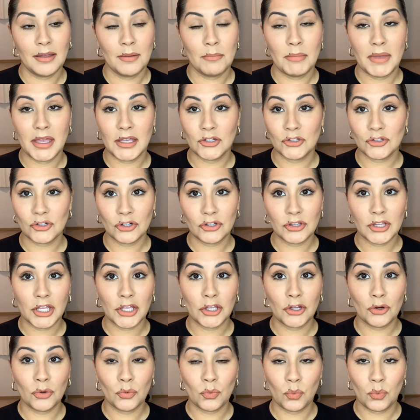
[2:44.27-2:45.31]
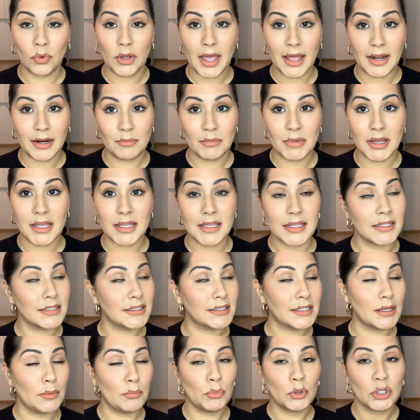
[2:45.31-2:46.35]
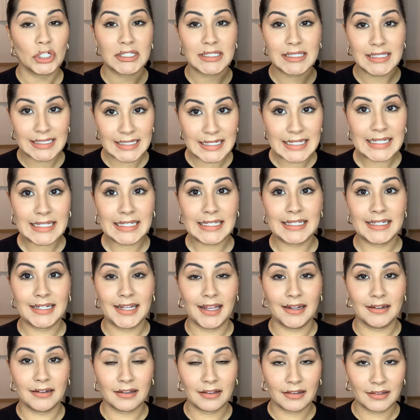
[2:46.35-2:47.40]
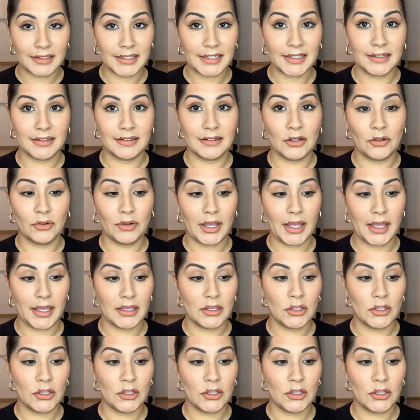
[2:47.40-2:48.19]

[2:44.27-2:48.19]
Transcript: Make sure that your enema is pristine and clean, okay?